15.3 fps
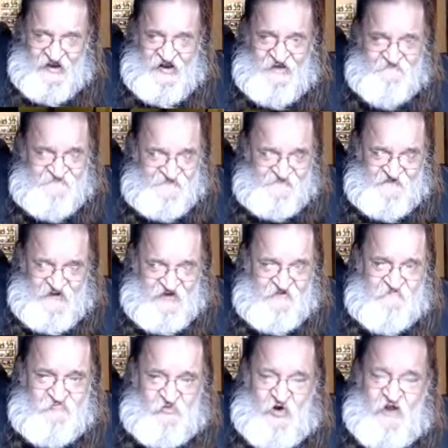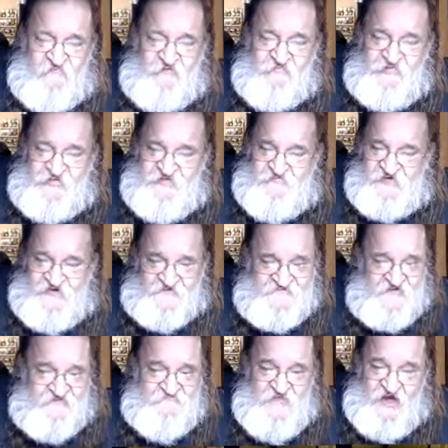I'm saying probably
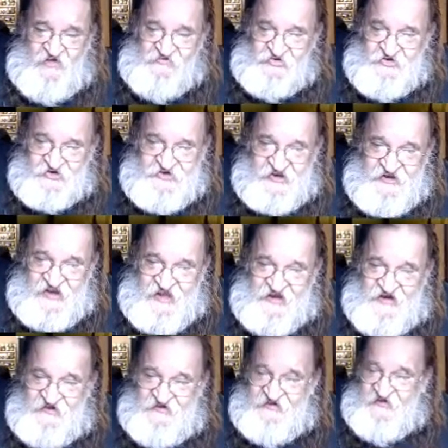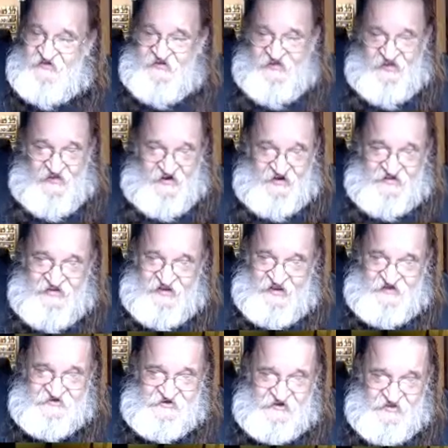because I'm not looking at it and I
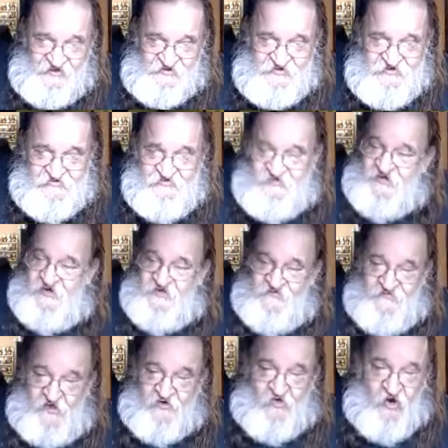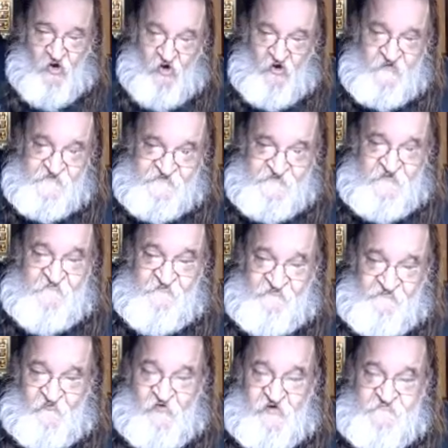can't tell you. There are some
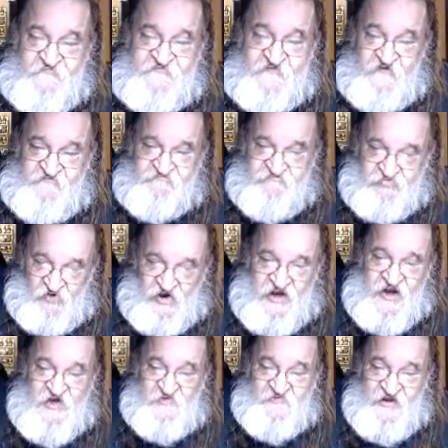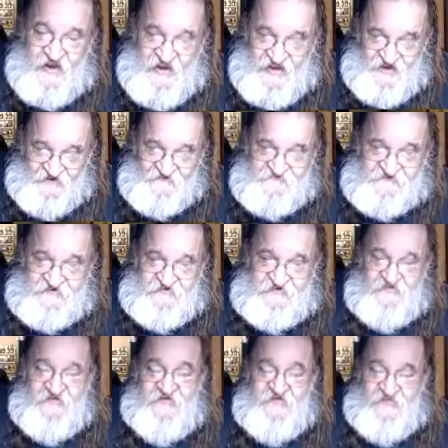forms of brown
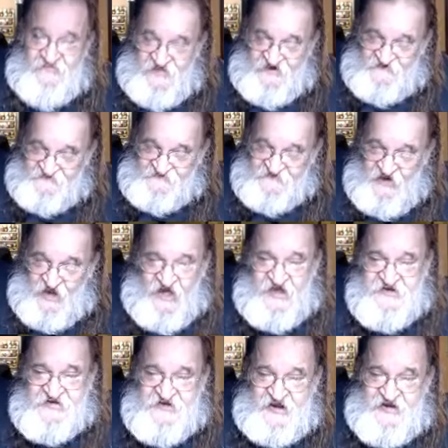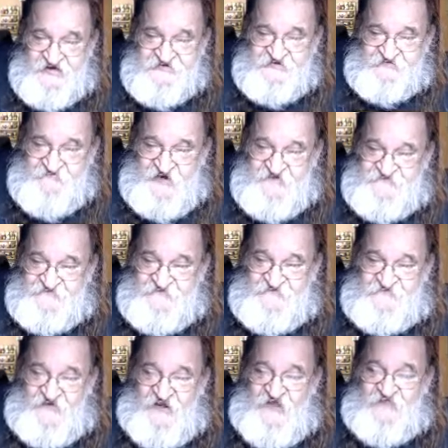algae that is not
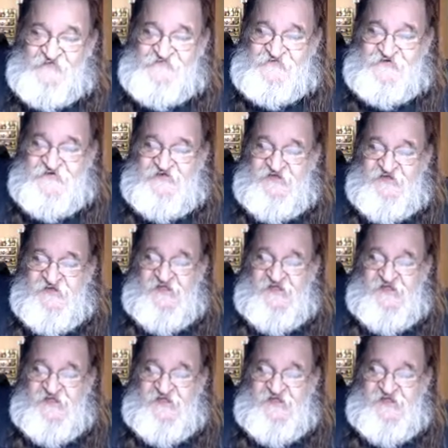diatomaceous algae,